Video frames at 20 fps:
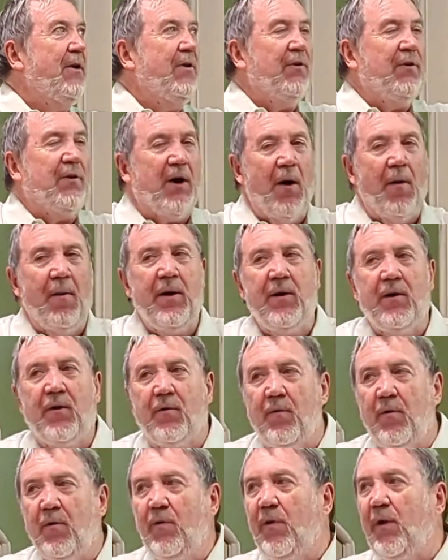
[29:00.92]
he's going
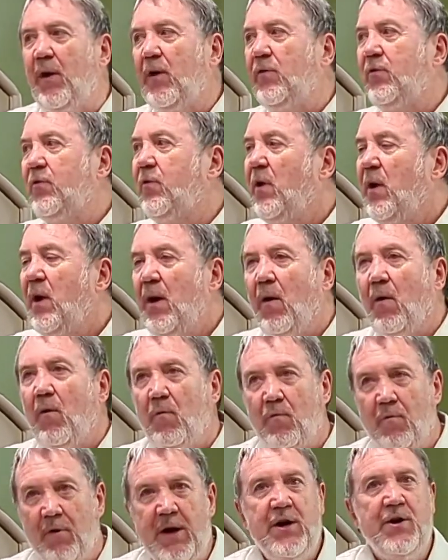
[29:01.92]
through this
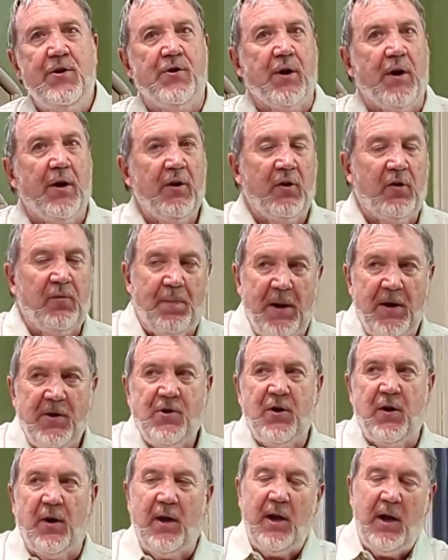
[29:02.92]
region,
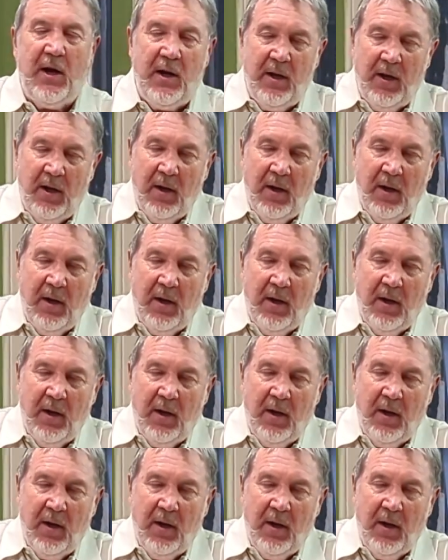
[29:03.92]
especially,